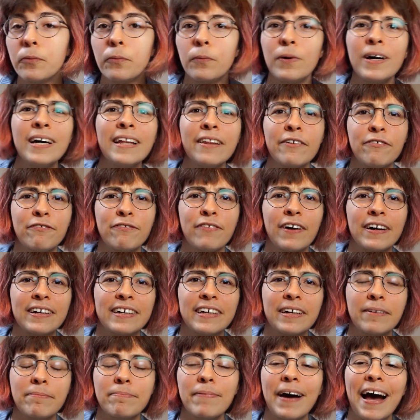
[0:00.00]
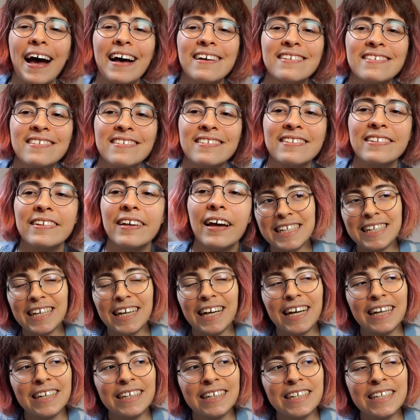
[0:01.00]
we're the f***ing best.
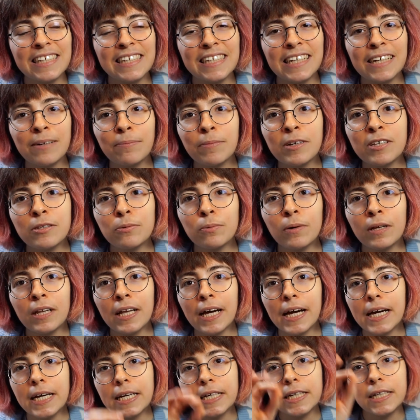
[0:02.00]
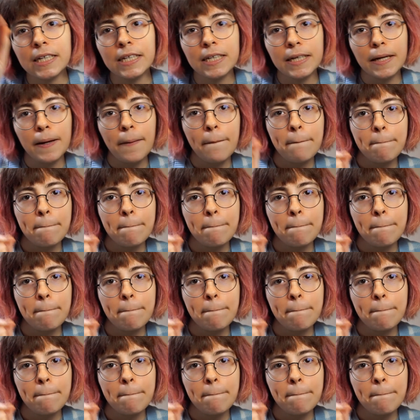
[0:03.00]
And the Sigmas were like,